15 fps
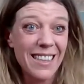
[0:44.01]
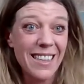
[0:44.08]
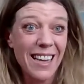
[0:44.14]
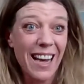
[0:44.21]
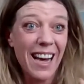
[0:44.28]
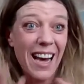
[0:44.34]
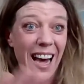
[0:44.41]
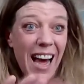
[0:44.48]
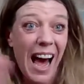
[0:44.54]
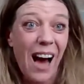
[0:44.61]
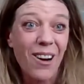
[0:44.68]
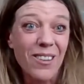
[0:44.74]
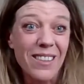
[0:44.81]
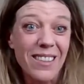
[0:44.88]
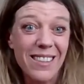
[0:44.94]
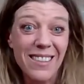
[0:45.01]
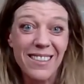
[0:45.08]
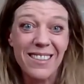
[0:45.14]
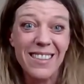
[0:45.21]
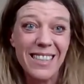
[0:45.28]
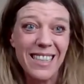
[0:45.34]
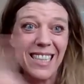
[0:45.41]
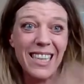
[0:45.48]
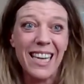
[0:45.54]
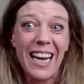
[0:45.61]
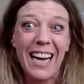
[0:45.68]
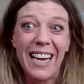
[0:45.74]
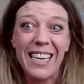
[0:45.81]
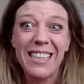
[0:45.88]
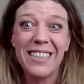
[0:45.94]
the house
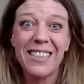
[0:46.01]
today.